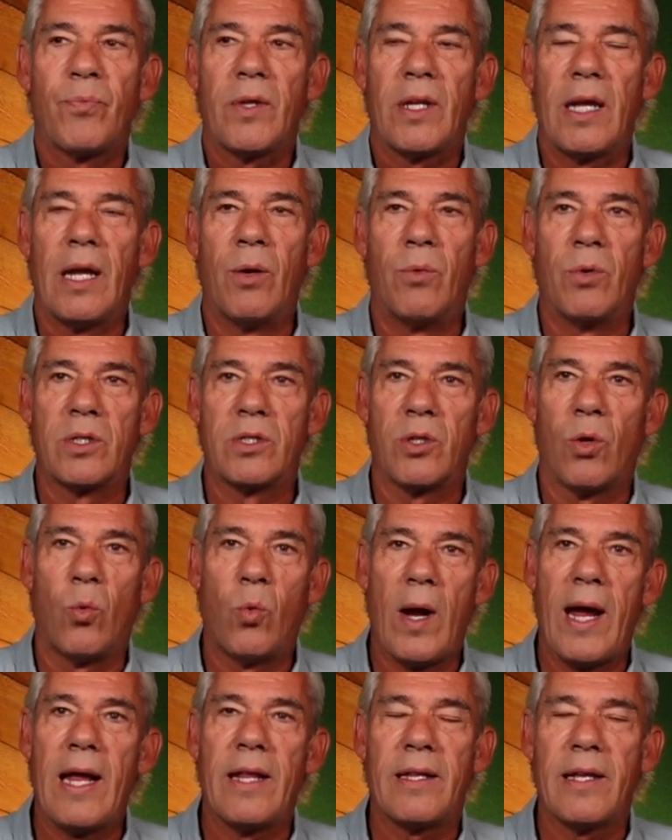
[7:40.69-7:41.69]
It was a
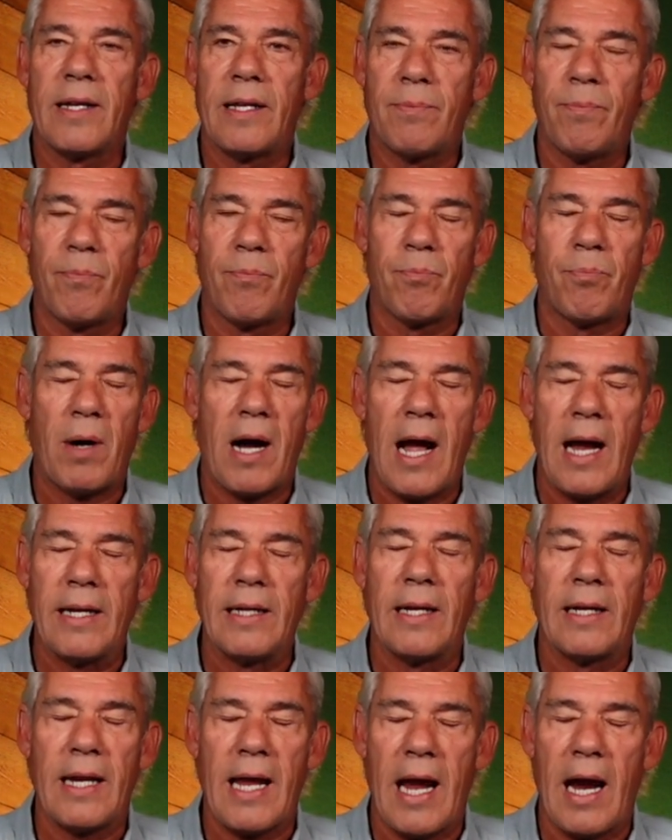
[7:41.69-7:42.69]
way that
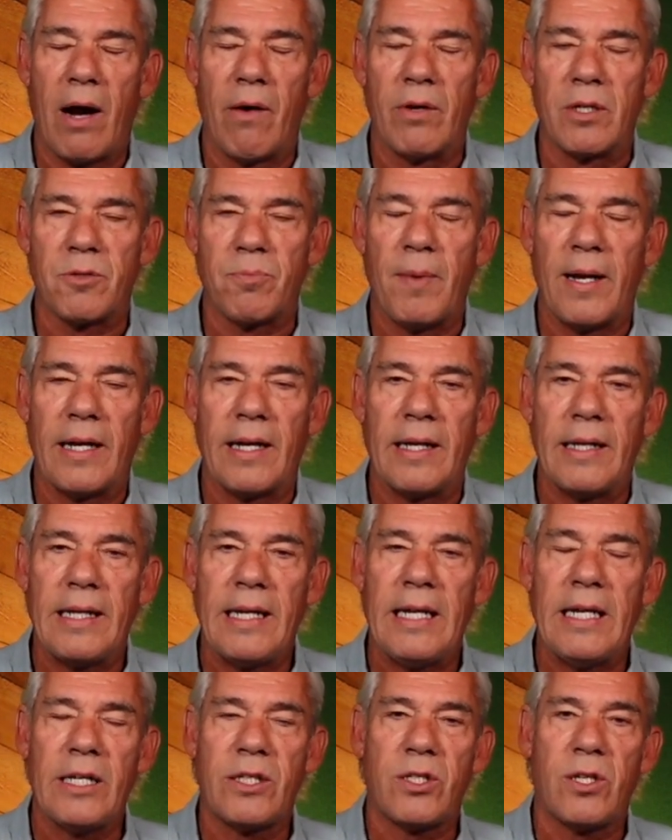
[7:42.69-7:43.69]
Biden and Harris made it
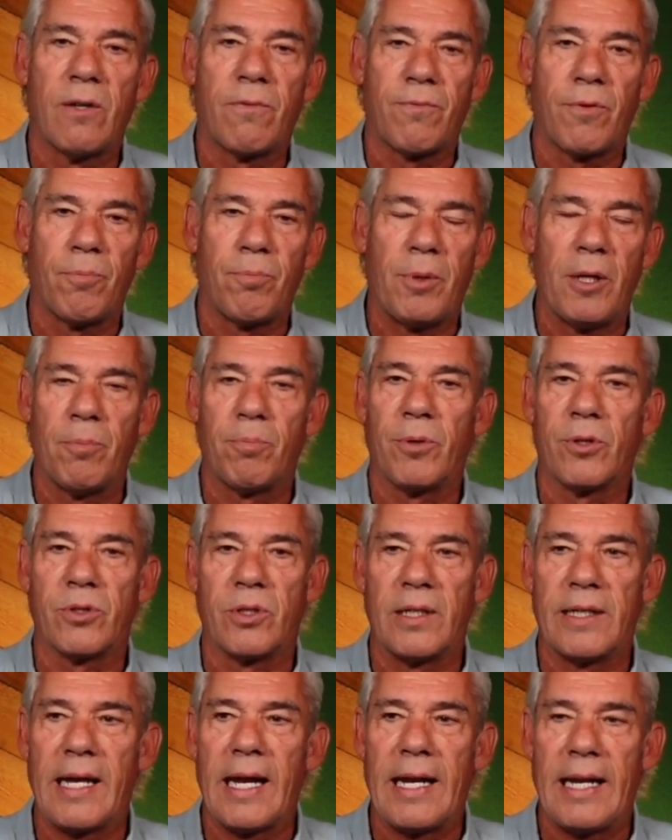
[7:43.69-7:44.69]
easier for people
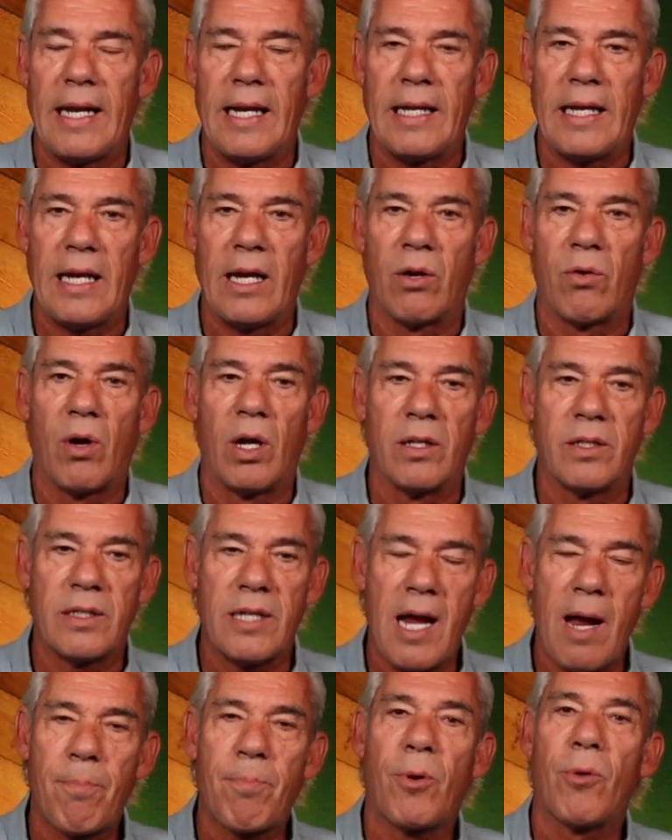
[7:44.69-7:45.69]
to get in here on
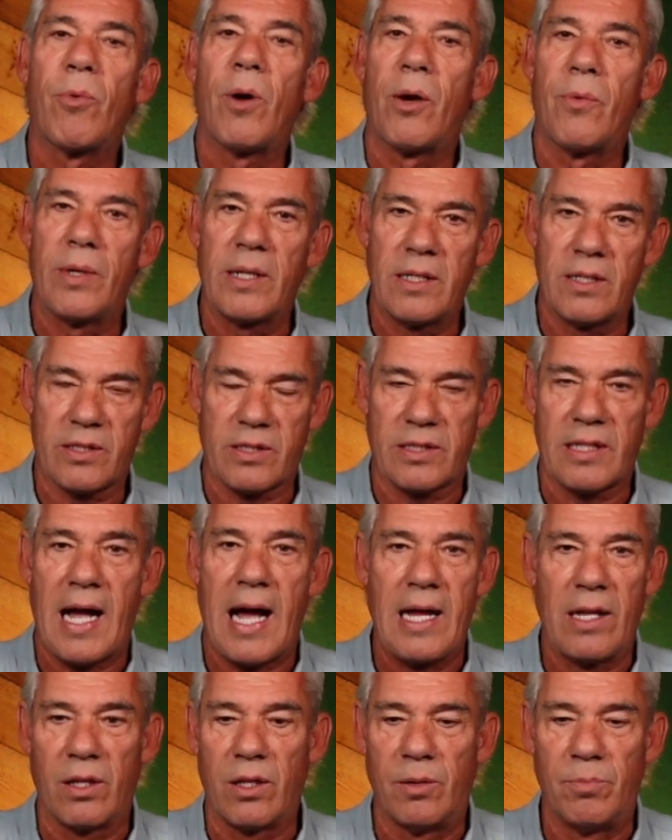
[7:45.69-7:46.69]
temporary
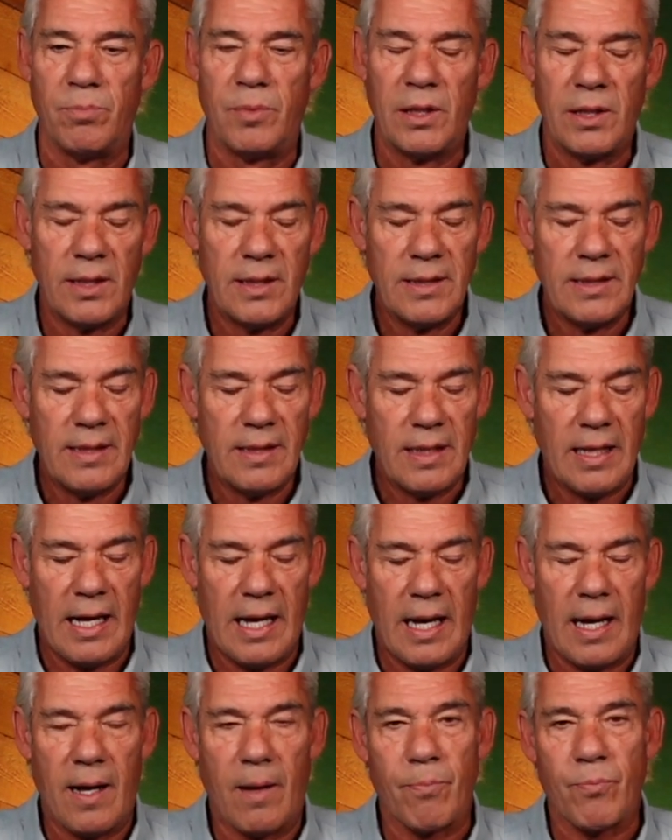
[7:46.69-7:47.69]
asylum,
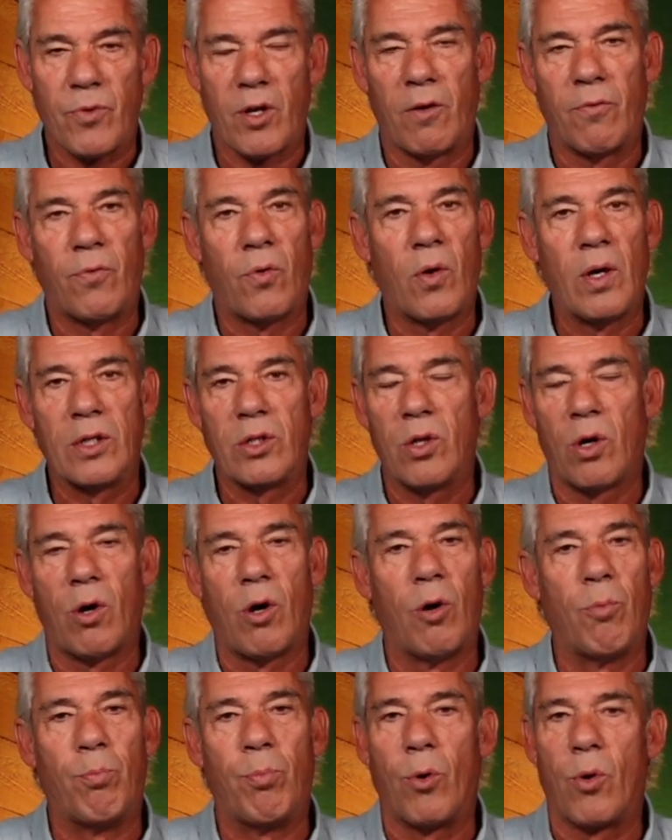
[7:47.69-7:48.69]
avoid the
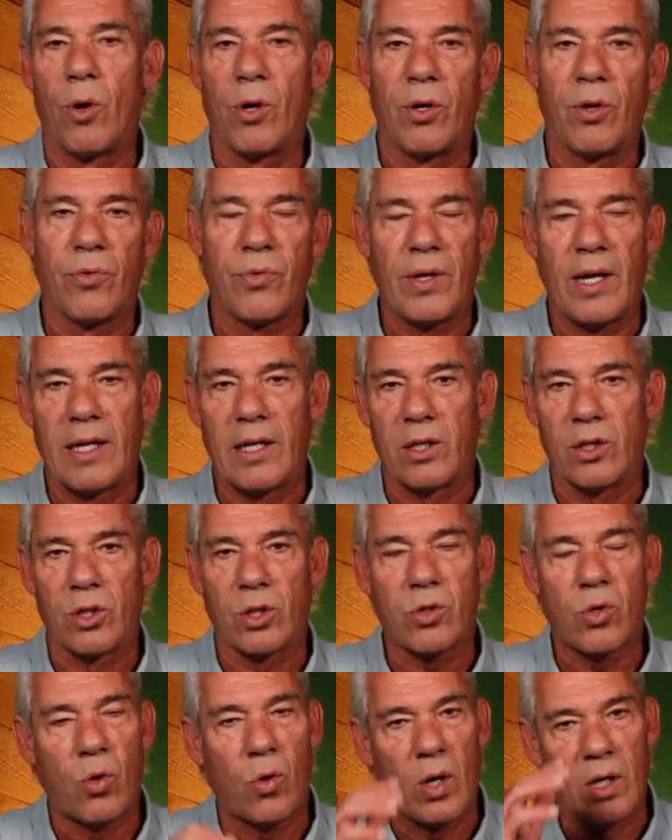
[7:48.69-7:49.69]
whole border thing and the
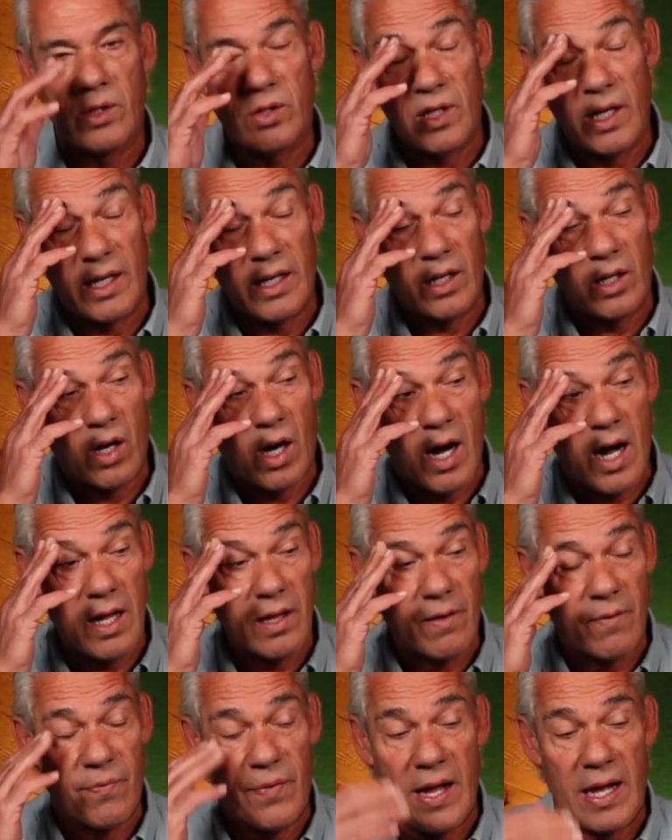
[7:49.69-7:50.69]
court thing and
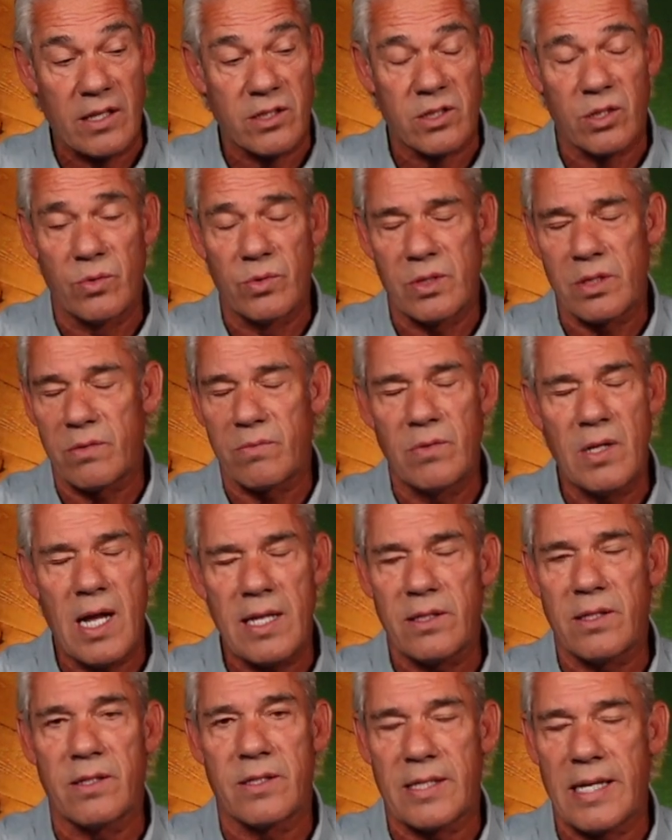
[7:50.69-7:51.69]
all of that. So it's
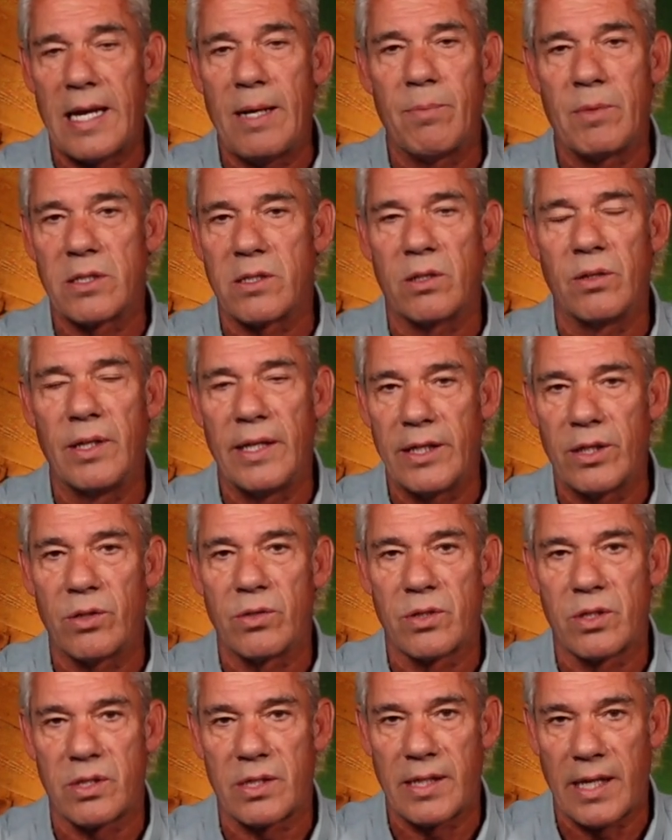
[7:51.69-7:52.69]
not the same as
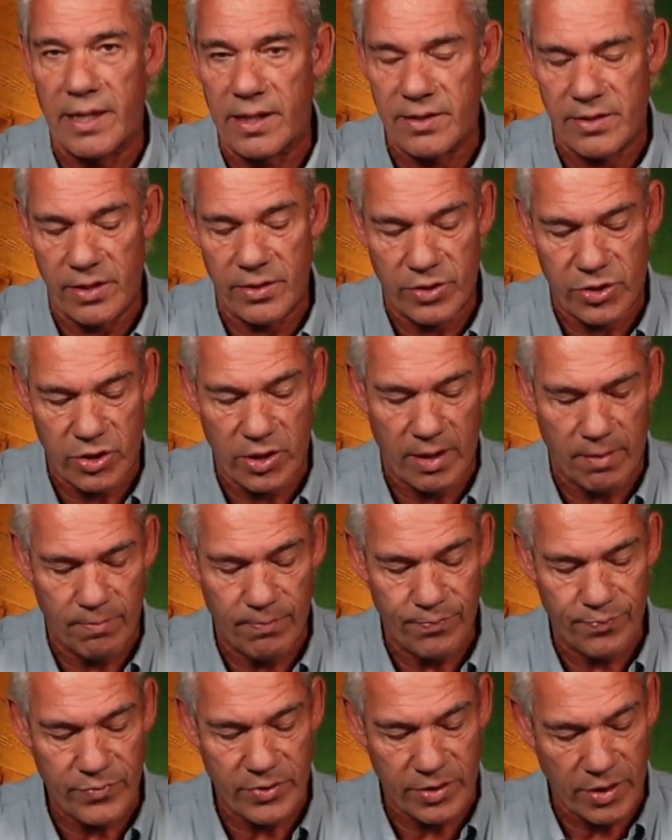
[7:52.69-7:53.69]
legal
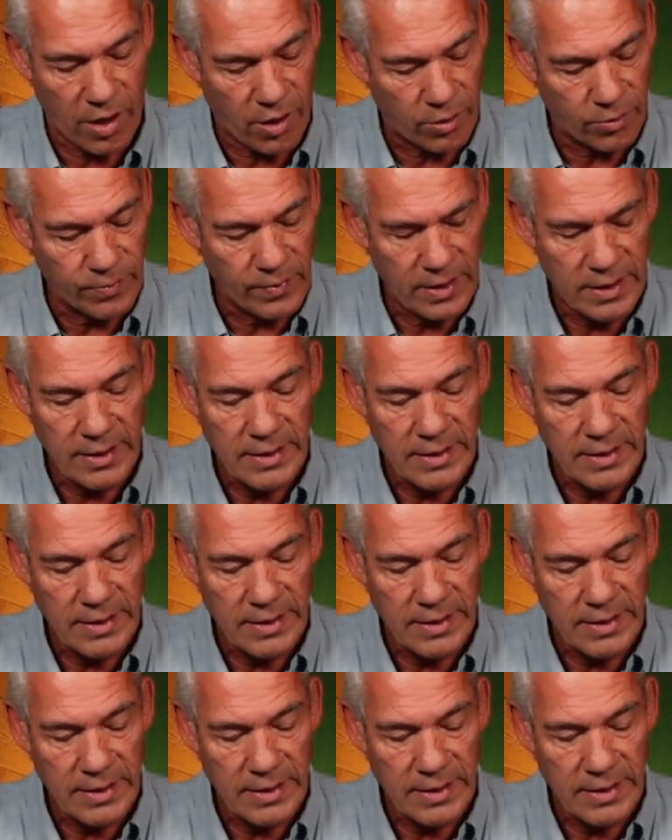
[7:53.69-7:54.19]
citizenship. So